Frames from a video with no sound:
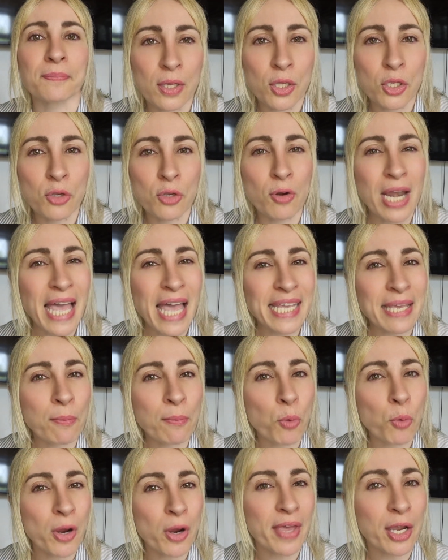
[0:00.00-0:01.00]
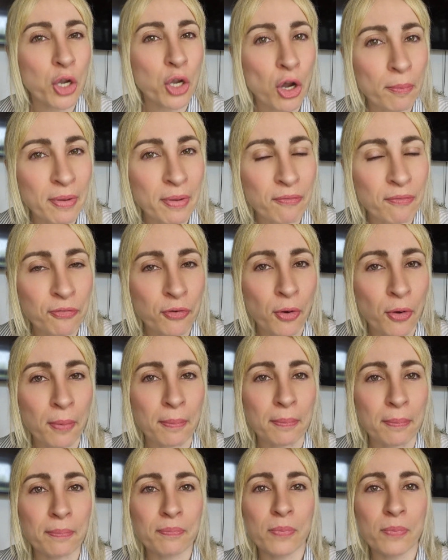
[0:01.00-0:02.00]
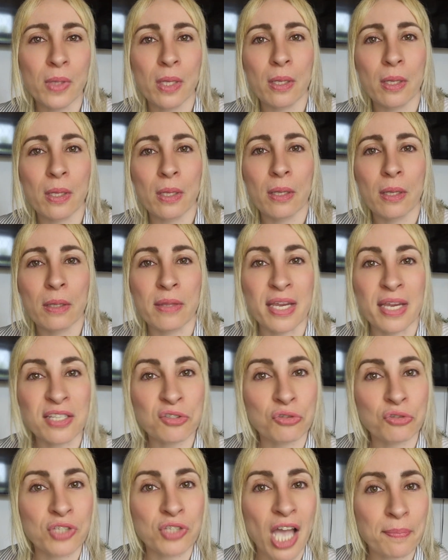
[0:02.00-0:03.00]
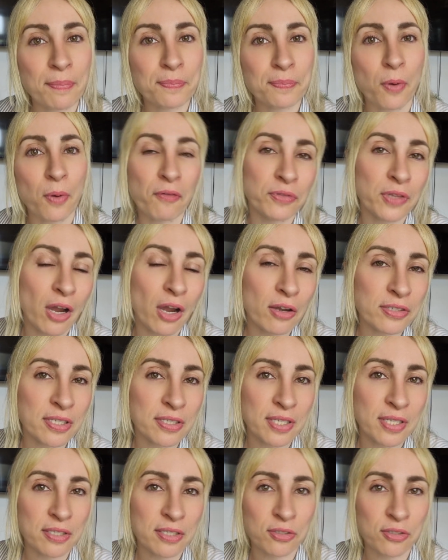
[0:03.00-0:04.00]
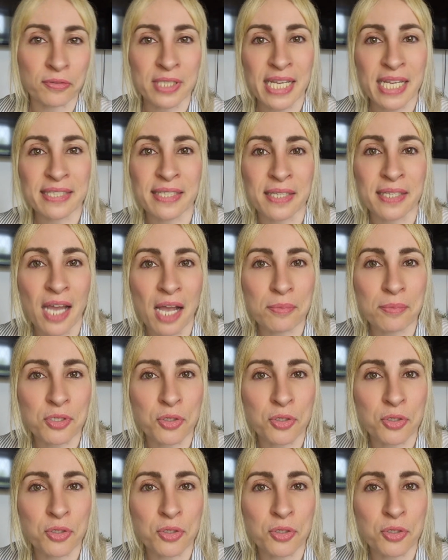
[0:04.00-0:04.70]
You're liking where they're coming from. There is the type of narcissist on dating apps.